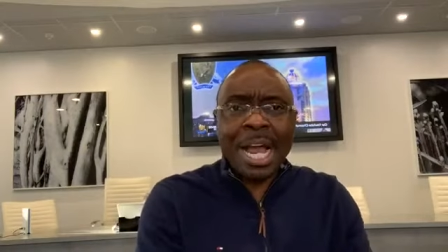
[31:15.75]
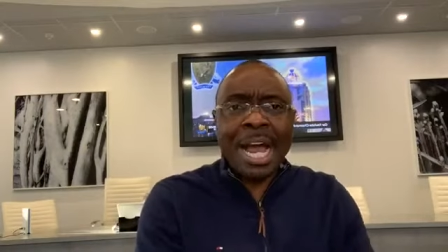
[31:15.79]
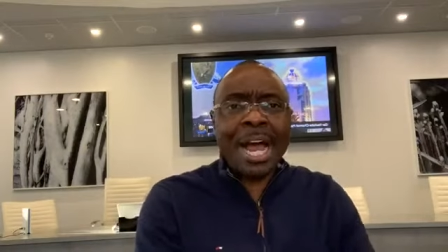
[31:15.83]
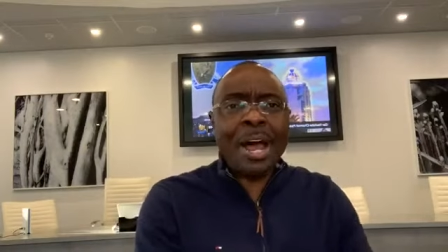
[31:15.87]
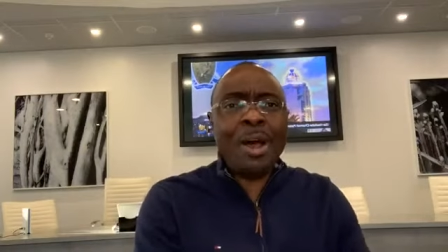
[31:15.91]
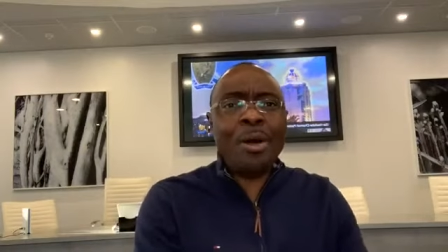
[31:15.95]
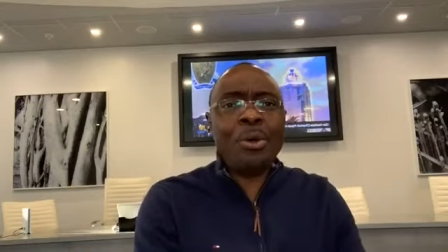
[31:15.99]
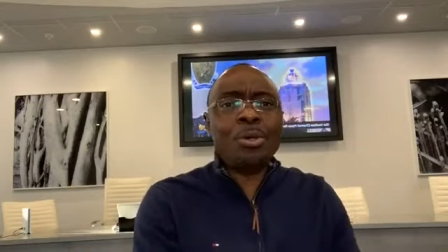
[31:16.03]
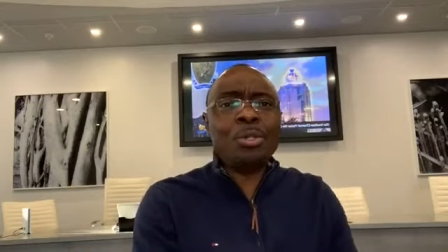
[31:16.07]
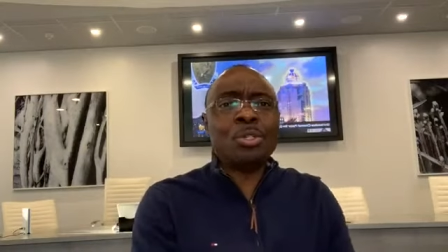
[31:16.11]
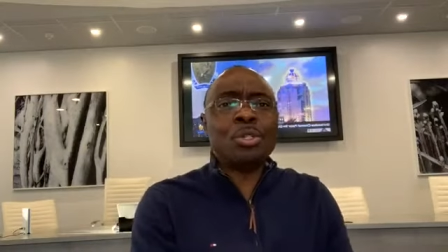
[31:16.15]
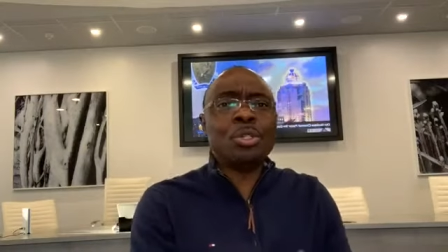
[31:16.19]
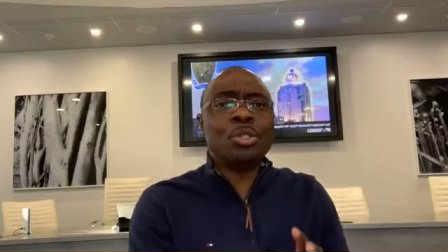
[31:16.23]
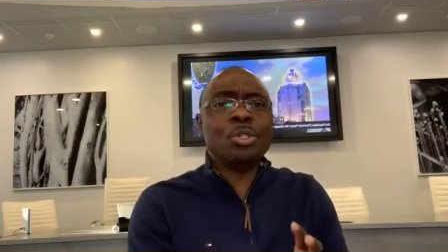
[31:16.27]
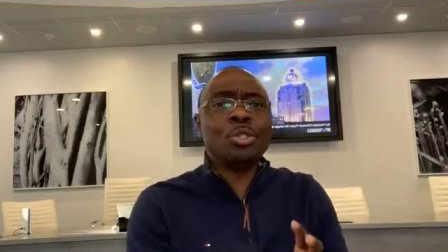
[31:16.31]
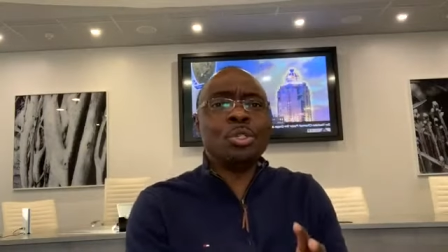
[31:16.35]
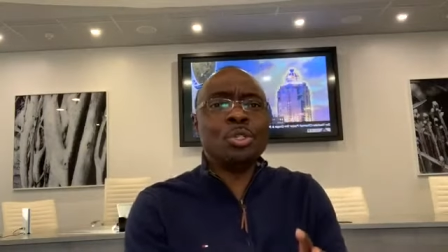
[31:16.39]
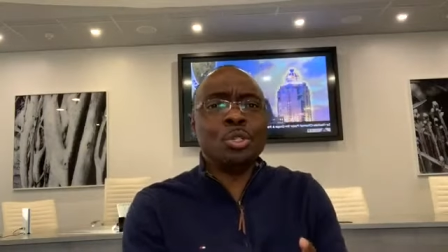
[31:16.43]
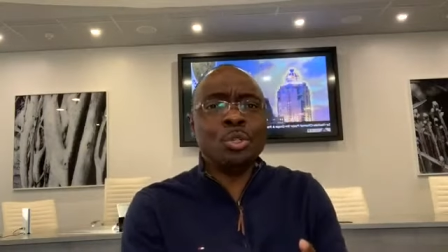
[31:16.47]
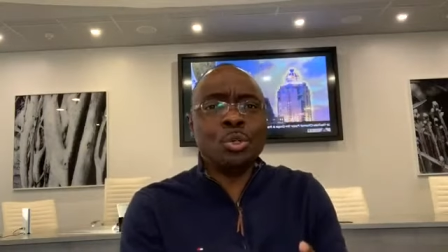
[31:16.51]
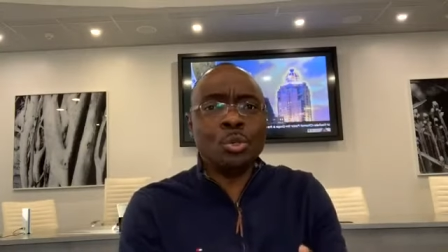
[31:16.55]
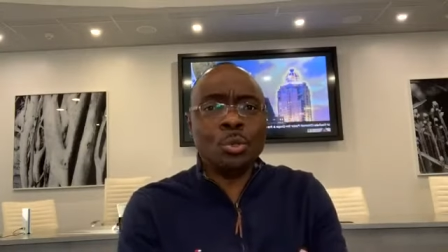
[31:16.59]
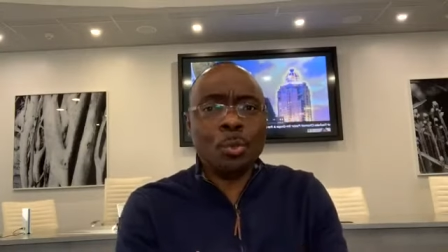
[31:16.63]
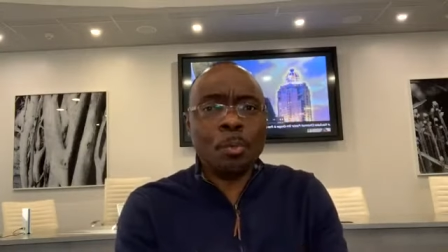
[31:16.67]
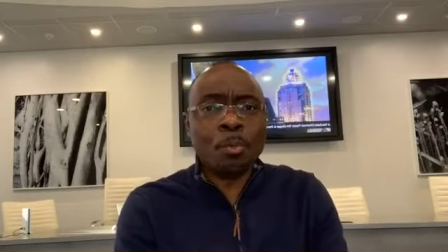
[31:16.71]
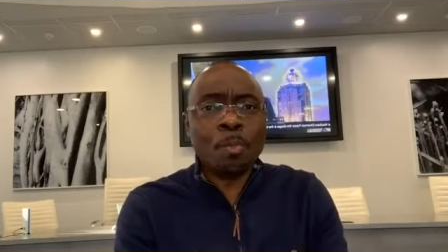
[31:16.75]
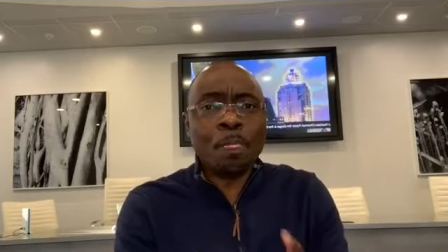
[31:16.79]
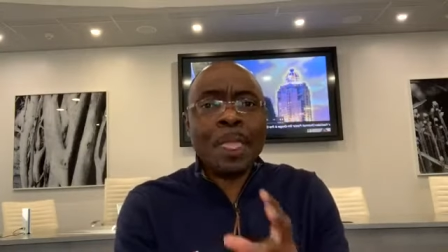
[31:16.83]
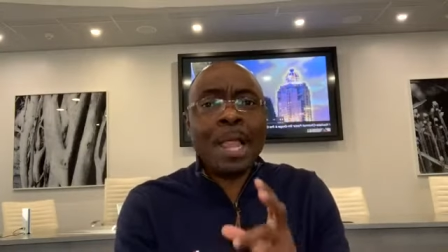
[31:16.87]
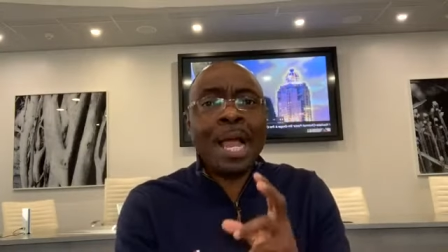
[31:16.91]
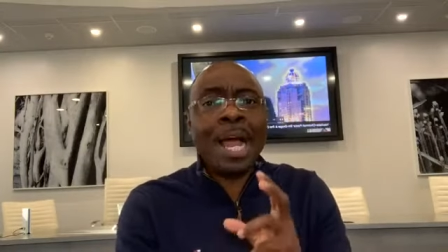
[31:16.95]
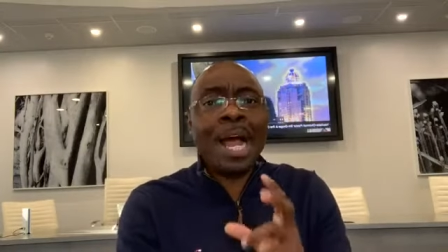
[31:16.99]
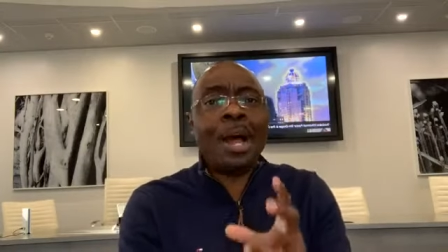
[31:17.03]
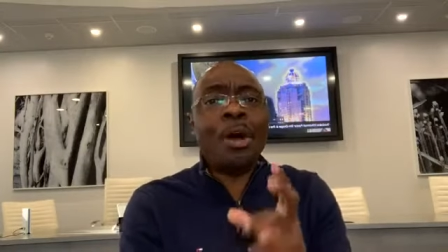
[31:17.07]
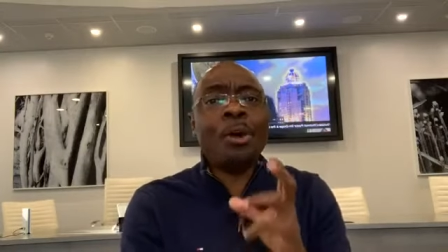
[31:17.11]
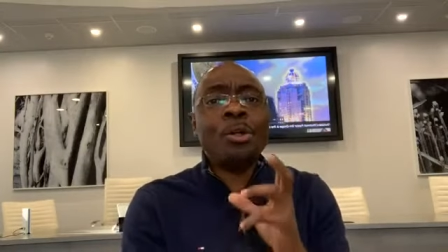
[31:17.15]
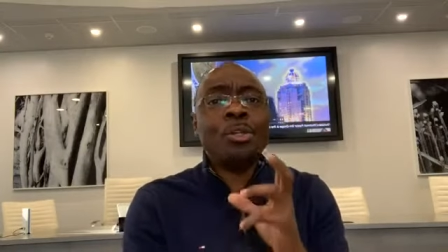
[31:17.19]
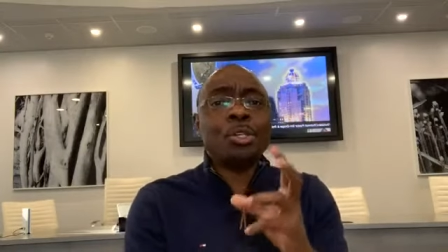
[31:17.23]
How do you
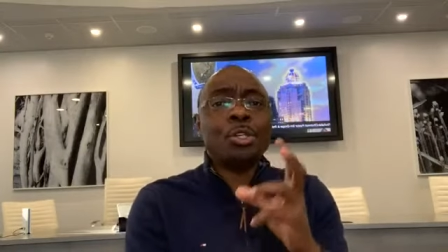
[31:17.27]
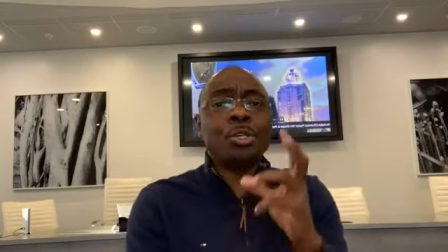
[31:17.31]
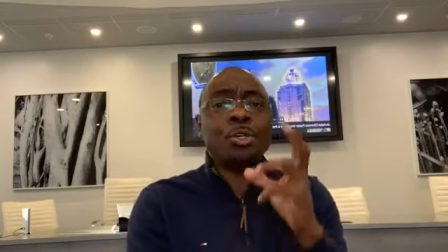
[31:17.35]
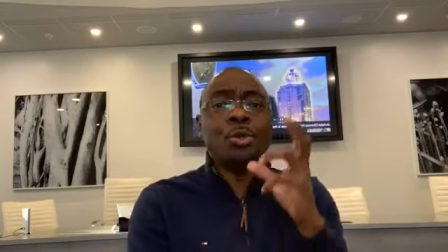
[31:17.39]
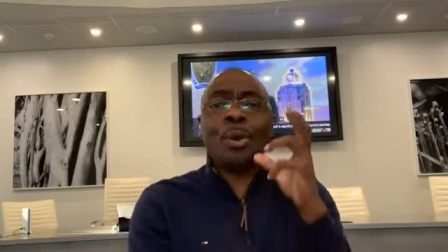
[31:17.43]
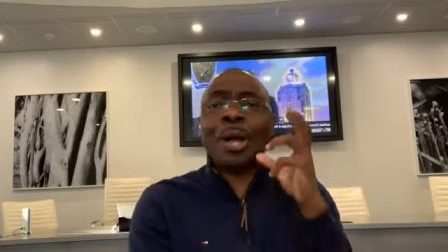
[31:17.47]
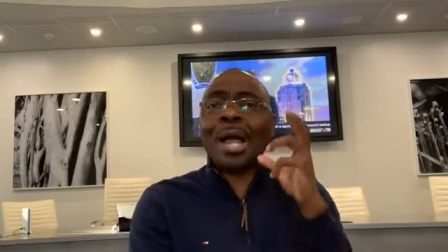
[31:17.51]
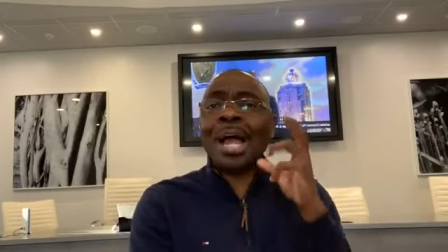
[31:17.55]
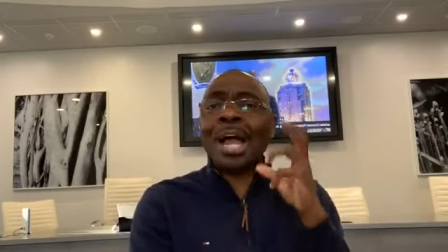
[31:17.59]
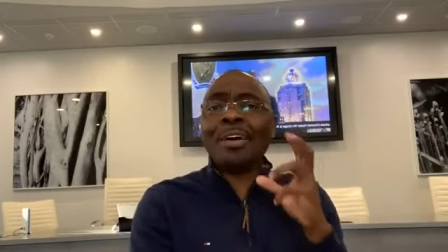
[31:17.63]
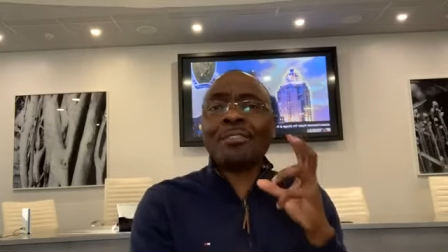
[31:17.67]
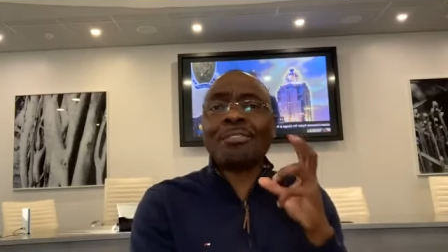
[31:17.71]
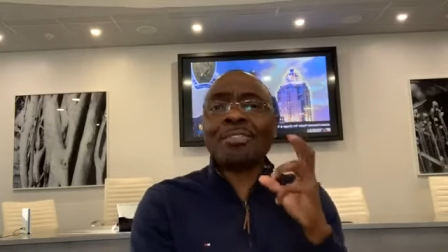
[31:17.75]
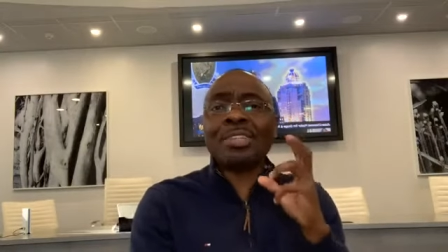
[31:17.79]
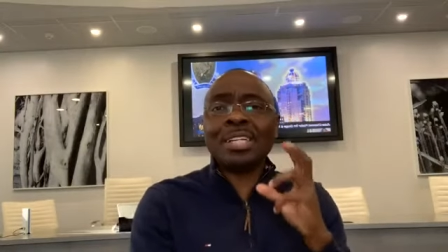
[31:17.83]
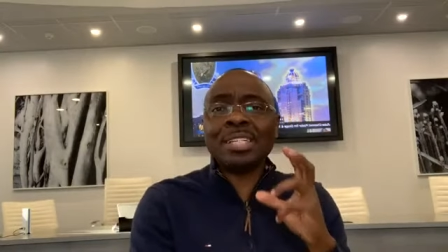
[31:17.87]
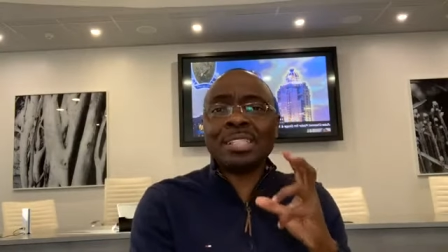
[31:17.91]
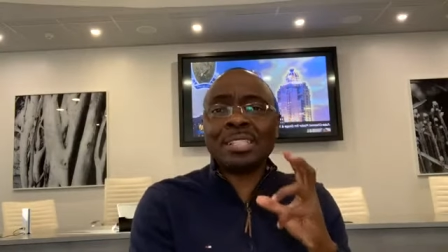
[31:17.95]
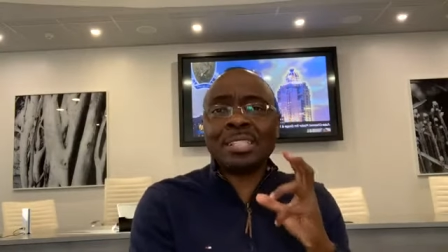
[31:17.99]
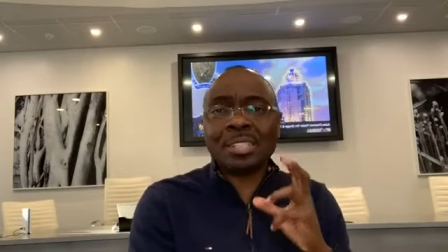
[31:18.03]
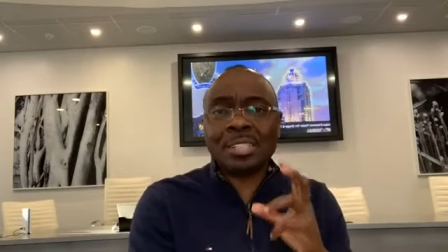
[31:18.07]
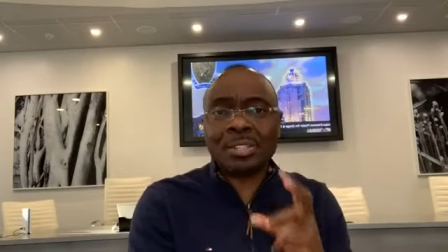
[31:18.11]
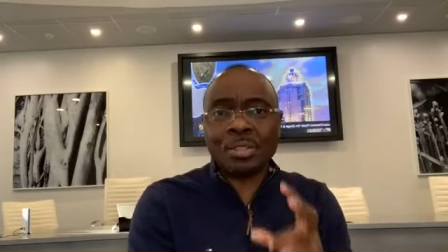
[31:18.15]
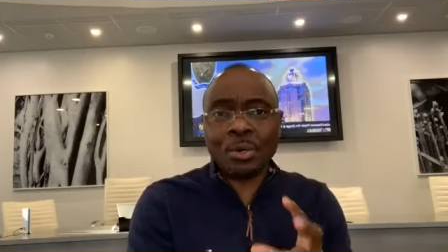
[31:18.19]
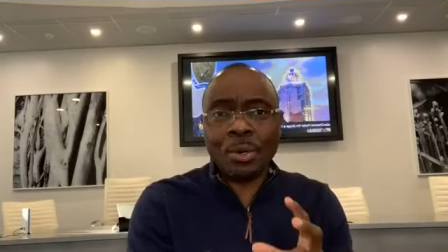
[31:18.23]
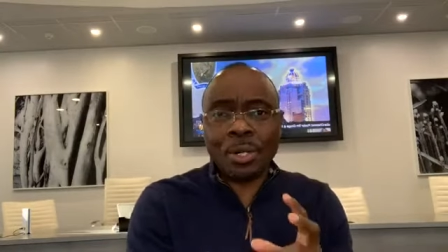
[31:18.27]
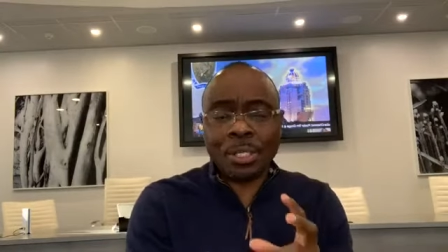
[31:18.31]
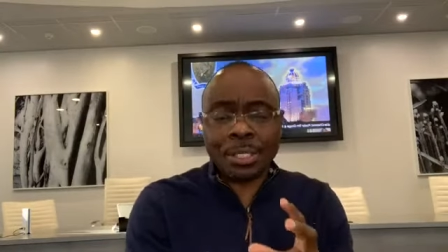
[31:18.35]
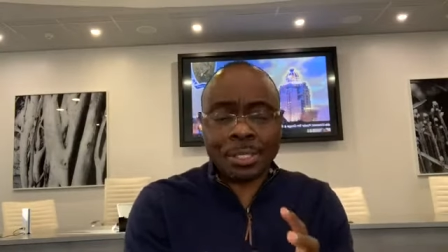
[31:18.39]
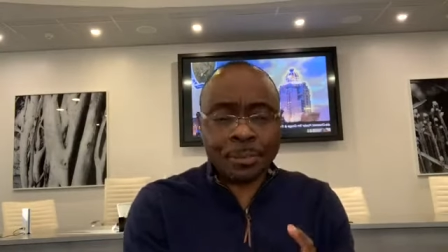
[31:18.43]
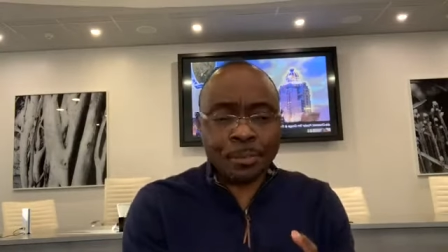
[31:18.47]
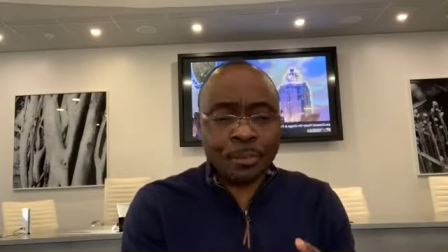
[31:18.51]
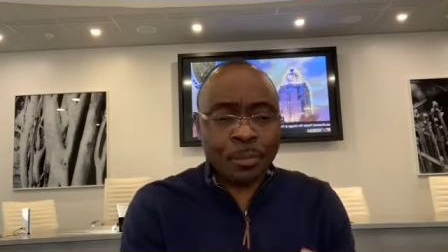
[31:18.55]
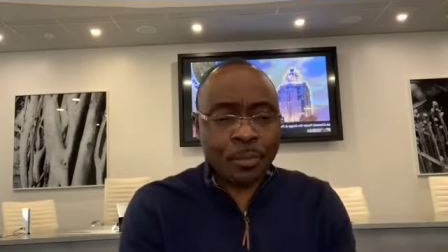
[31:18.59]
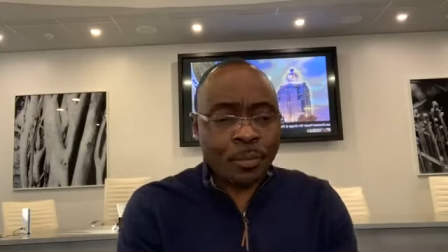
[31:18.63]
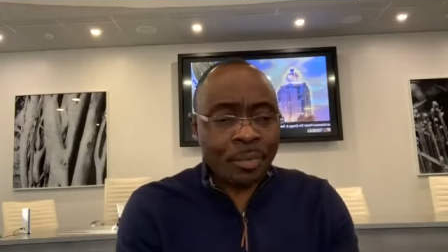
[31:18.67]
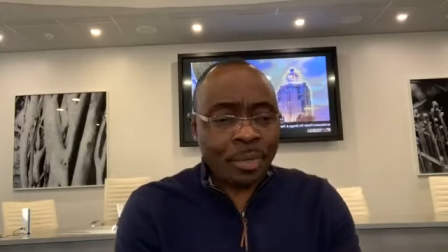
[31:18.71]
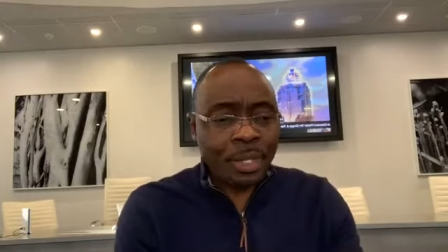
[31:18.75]
how do you have this
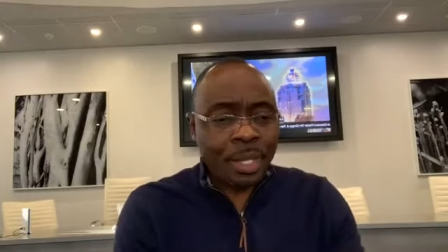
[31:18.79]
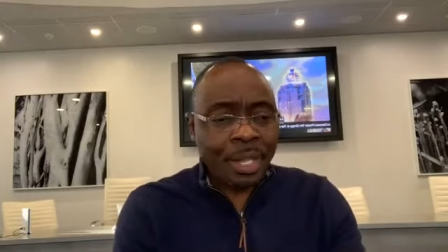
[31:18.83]
thought